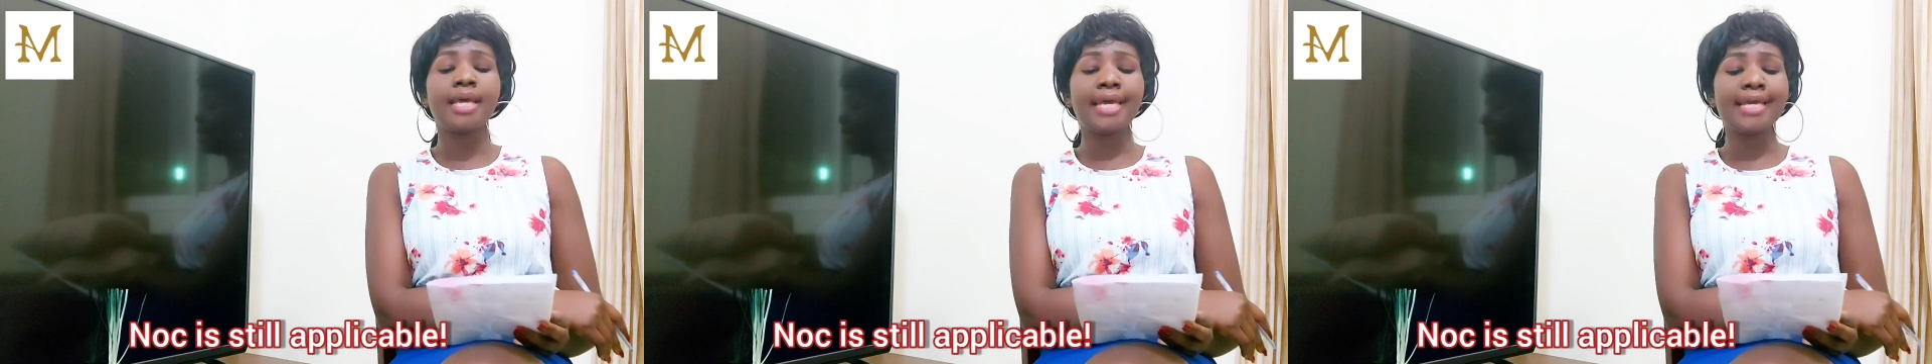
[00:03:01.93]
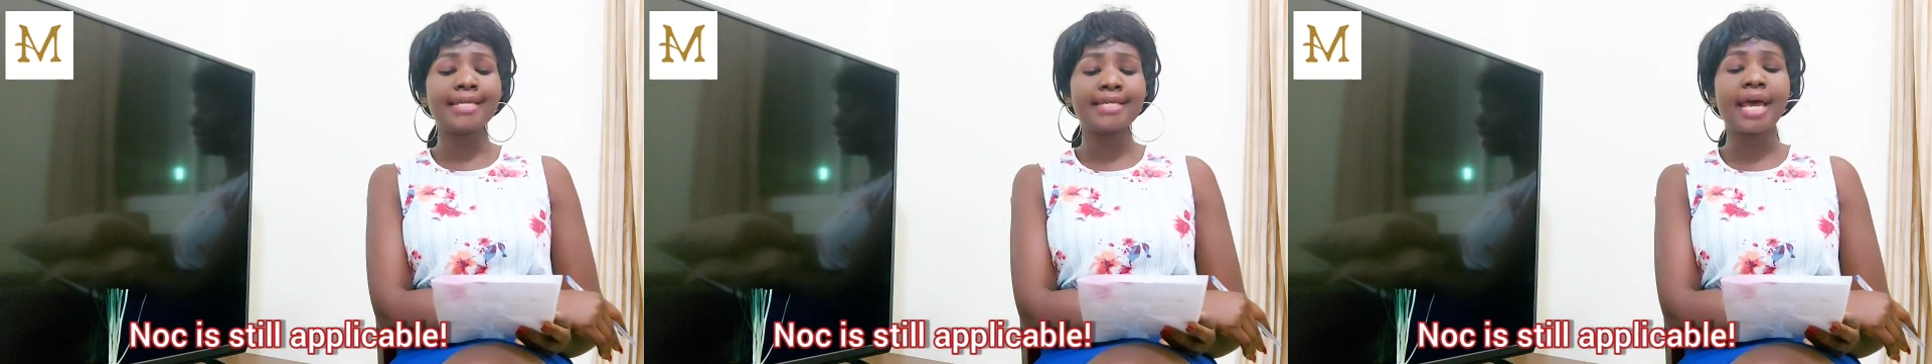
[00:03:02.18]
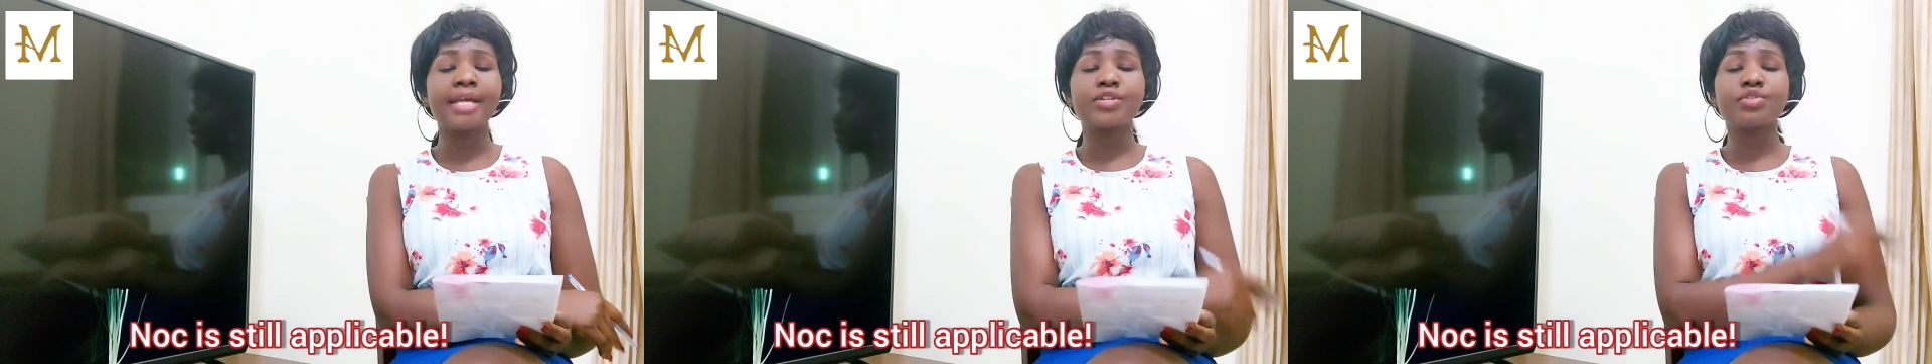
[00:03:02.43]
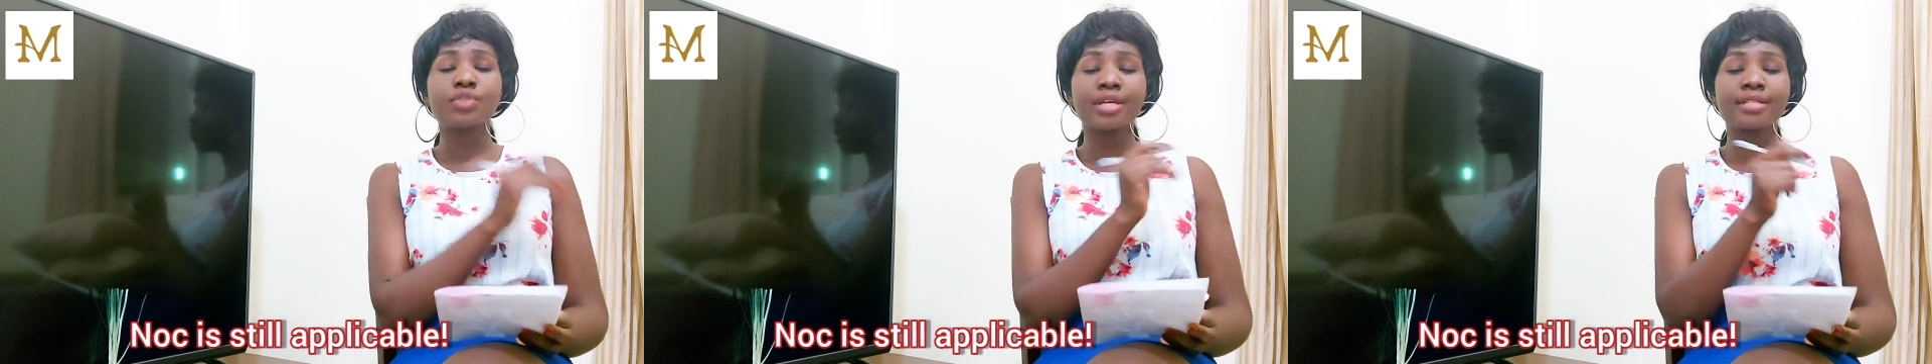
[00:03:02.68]
and I
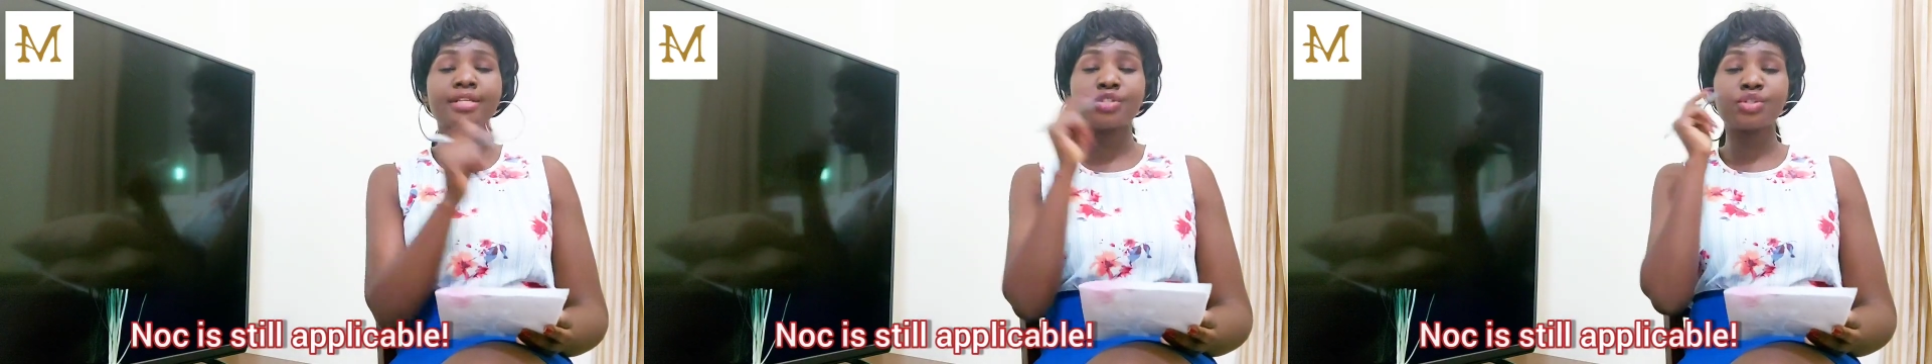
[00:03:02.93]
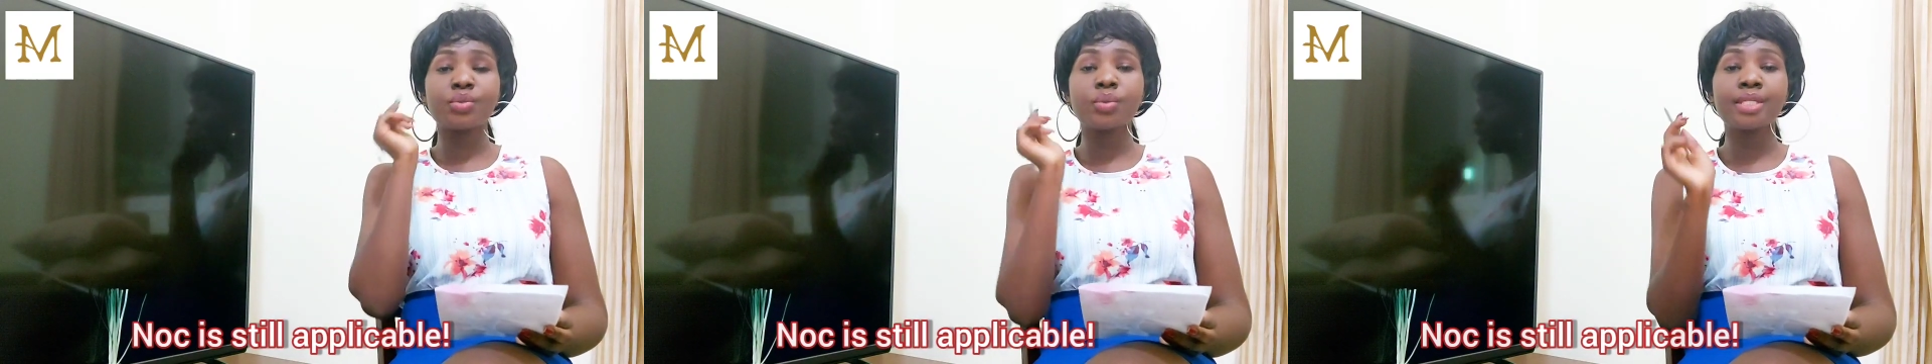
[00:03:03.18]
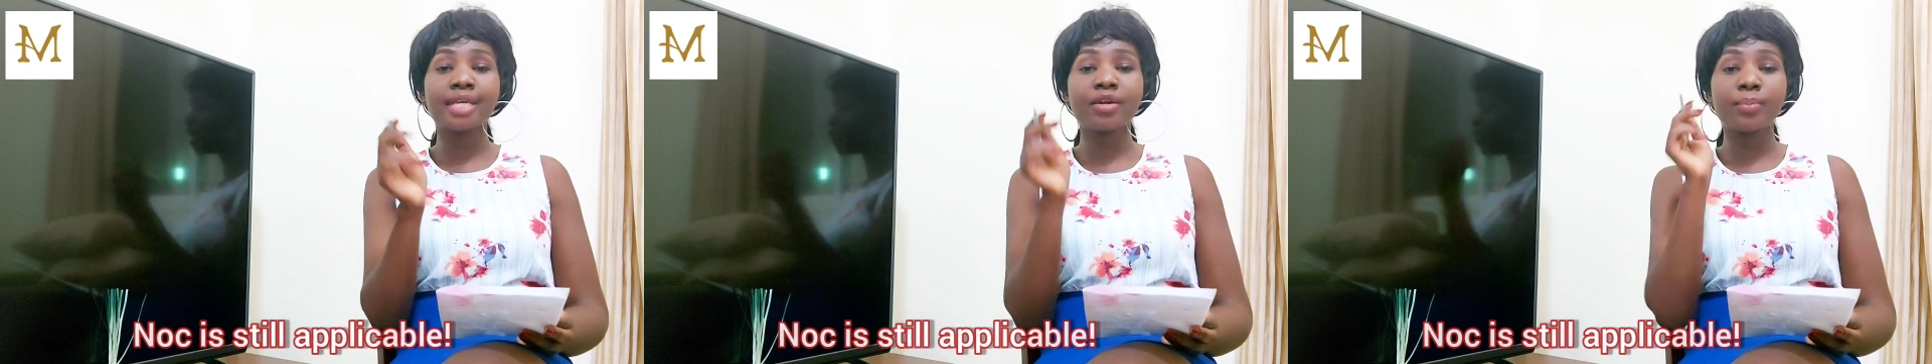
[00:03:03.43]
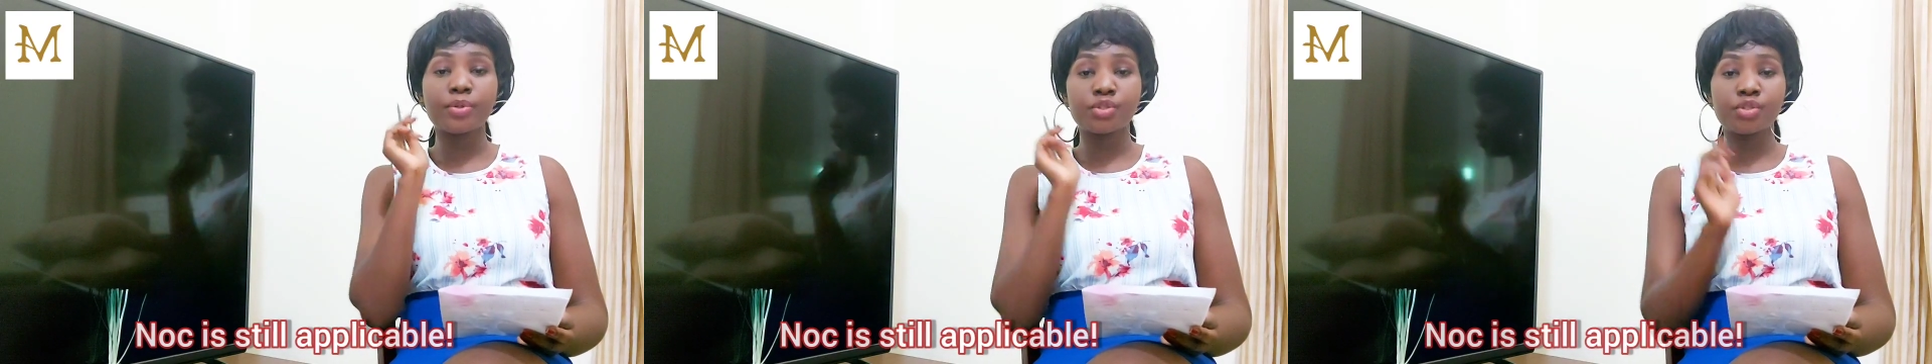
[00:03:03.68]
trust that you will get
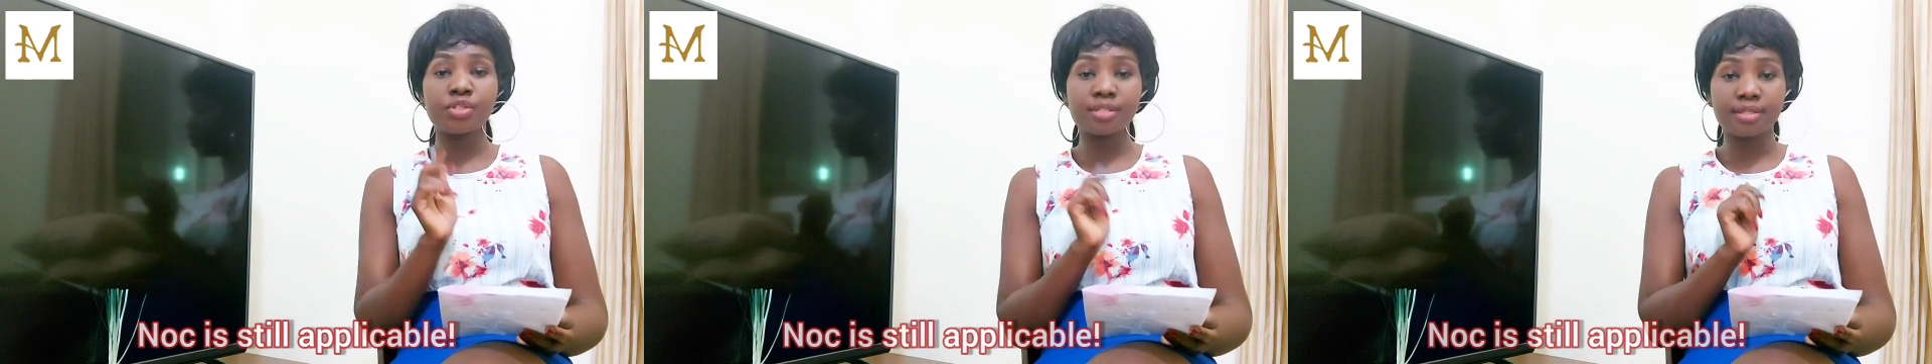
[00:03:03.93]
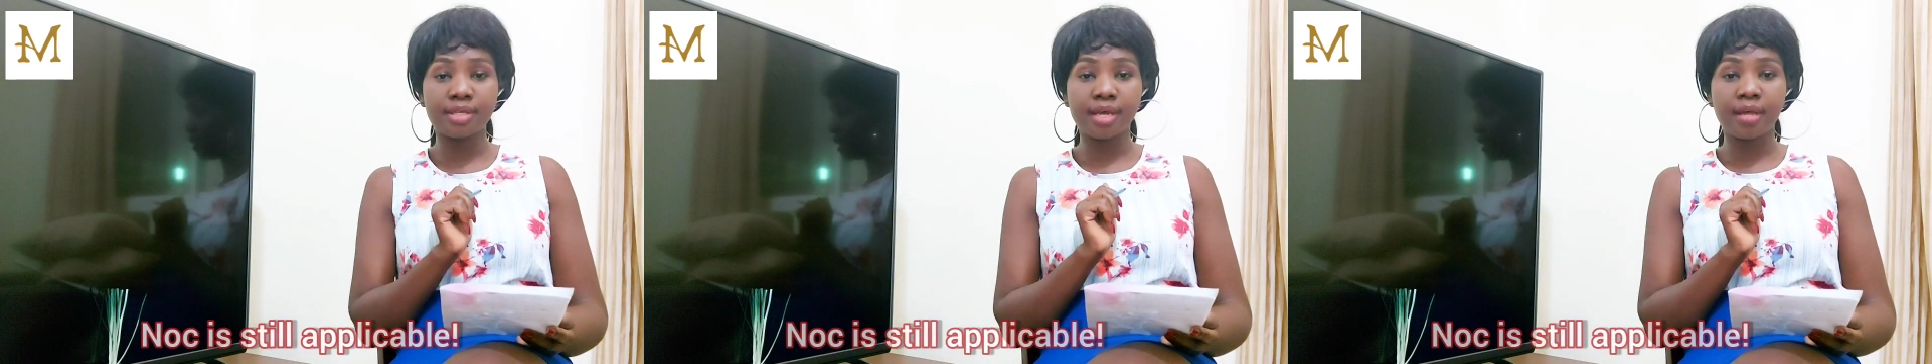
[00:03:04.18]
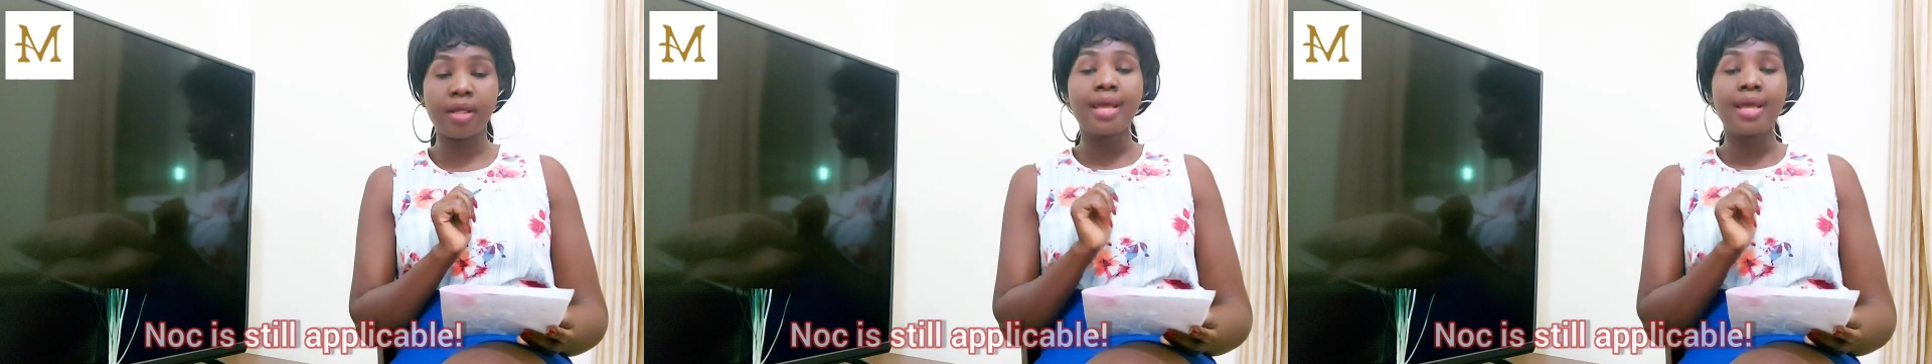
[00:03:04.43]
opportunities here.